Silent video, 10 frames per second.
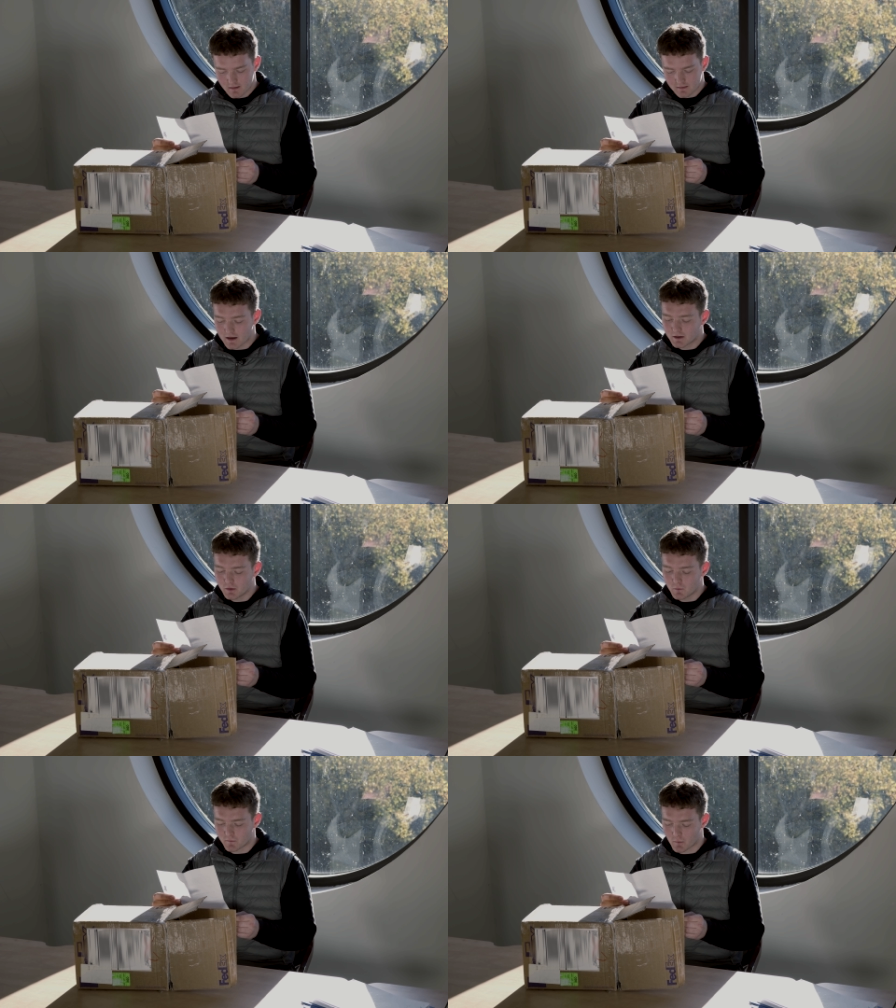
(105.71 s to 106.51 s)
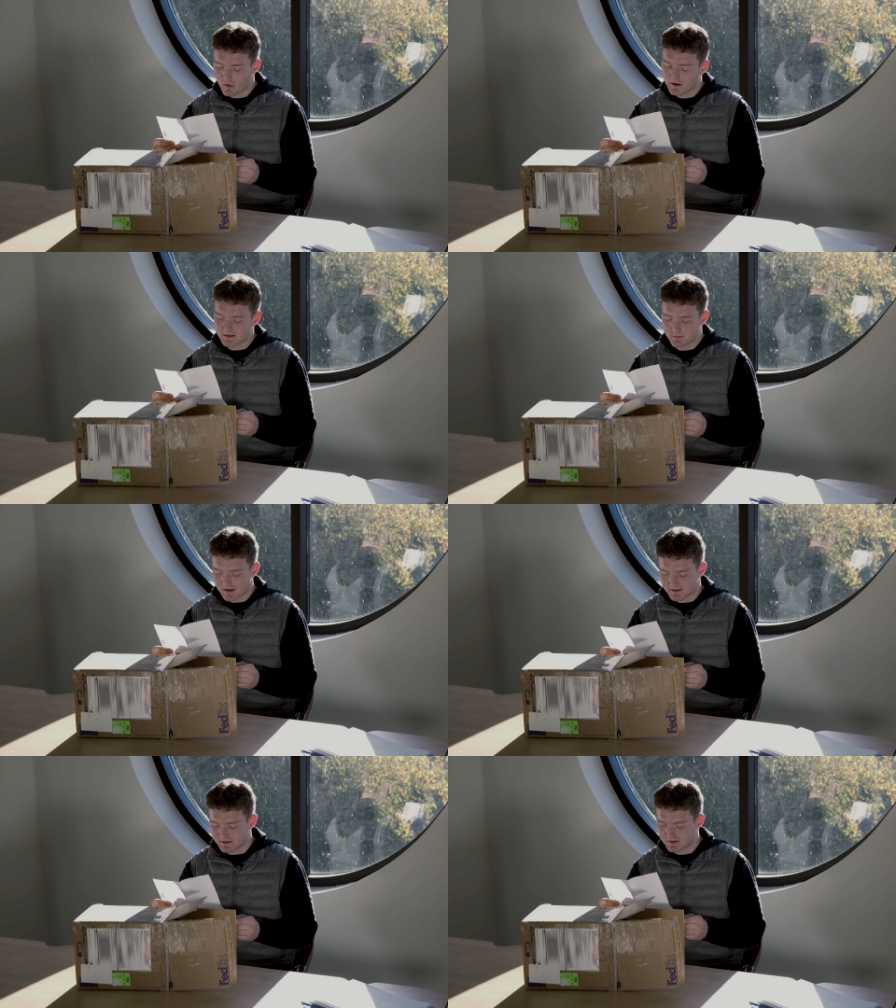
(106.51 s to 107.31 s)
Thank you for bringing
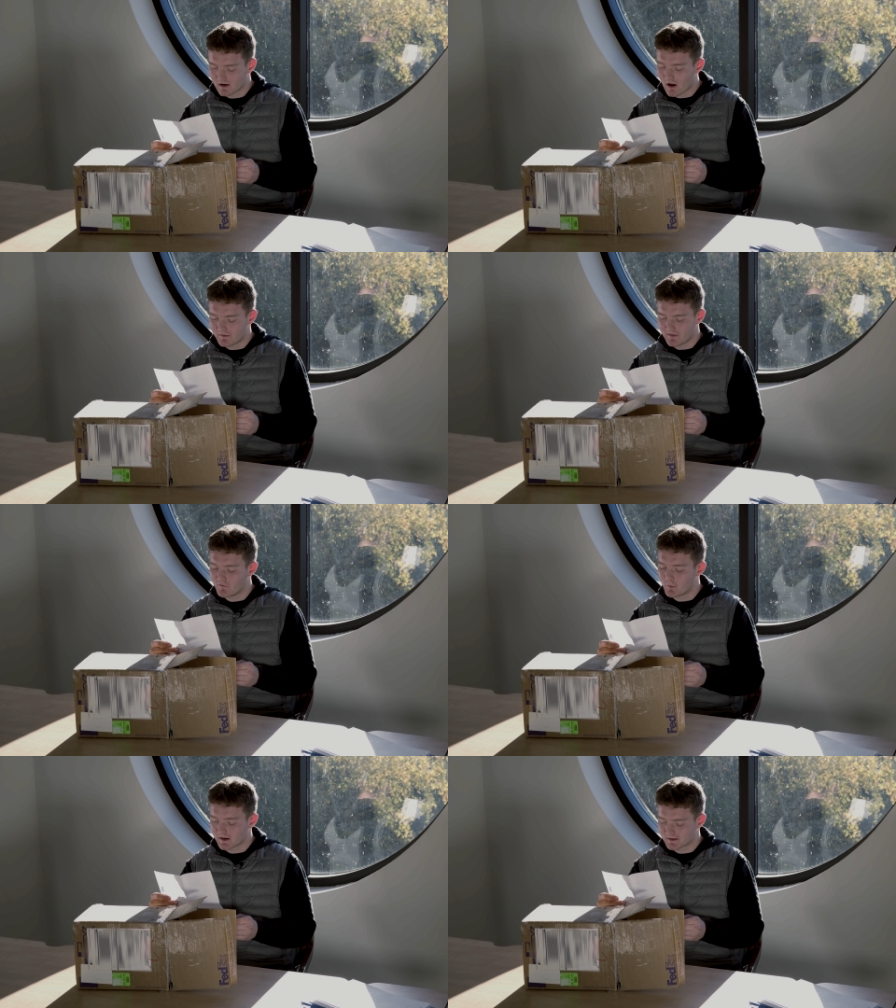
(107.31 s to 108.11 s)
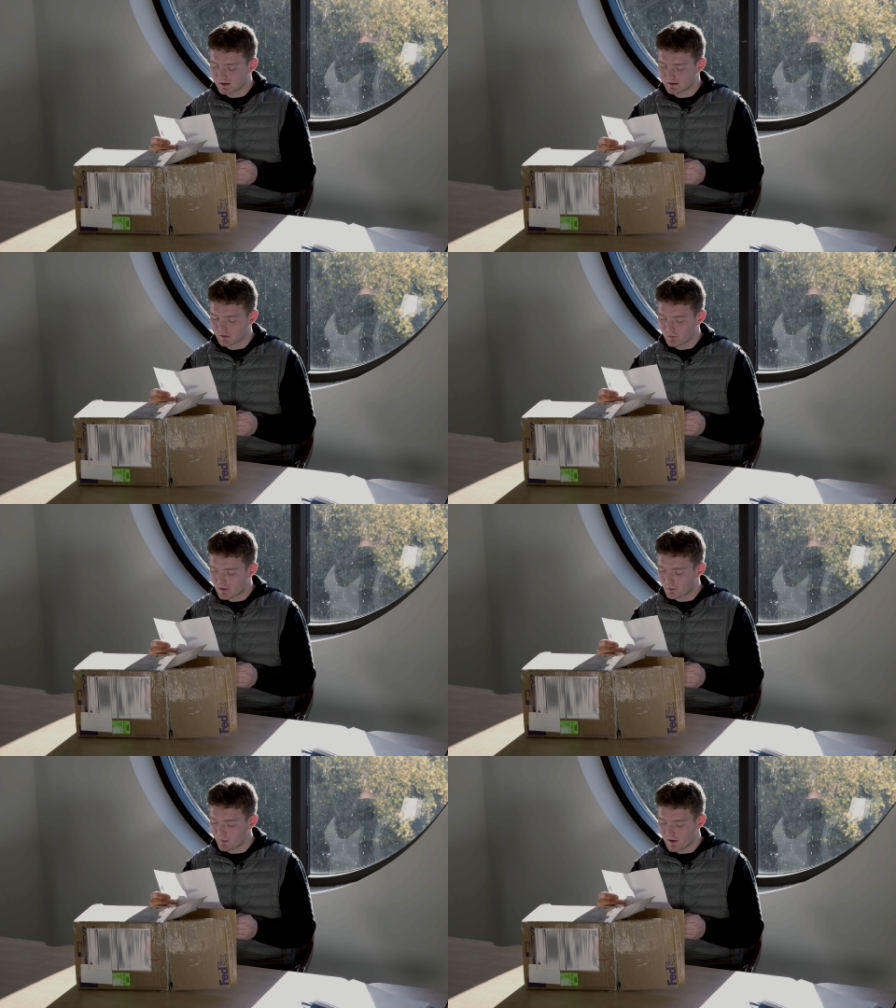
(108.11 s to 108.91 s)
Sebastian to life and for being such an
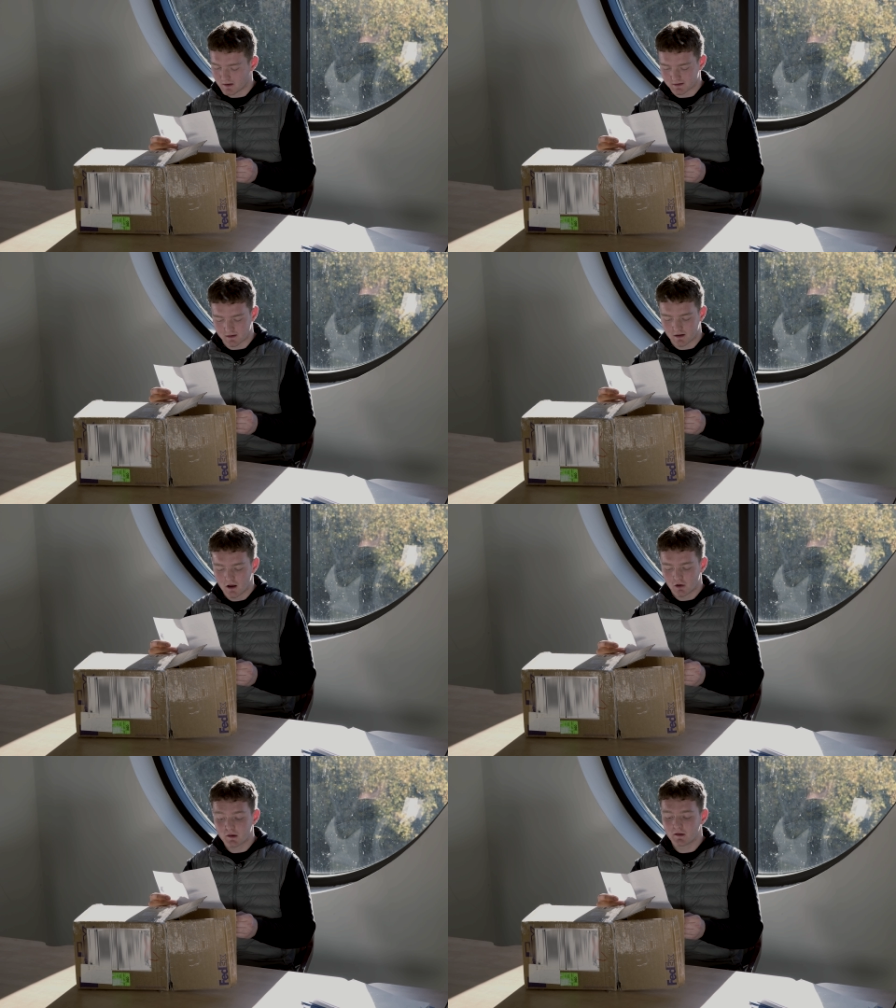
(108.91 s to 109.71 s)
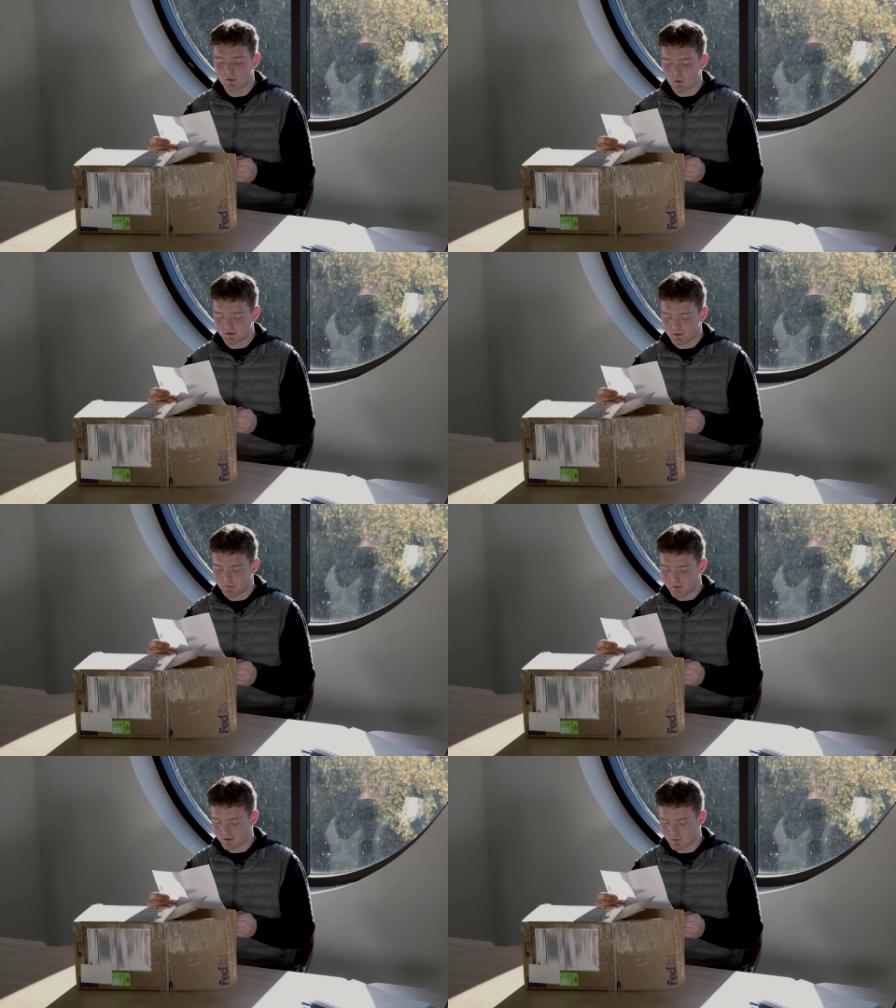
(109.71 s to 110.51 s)
incredible person. Looking forward to your
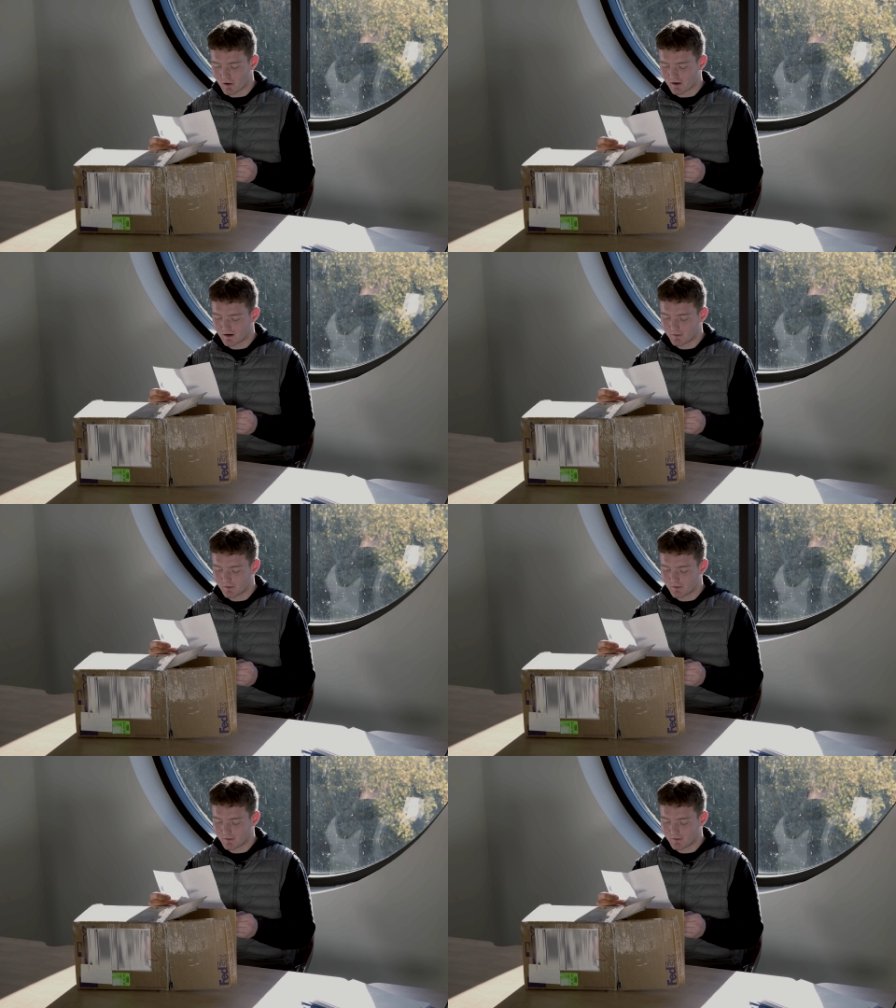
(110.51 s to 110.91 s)
future work.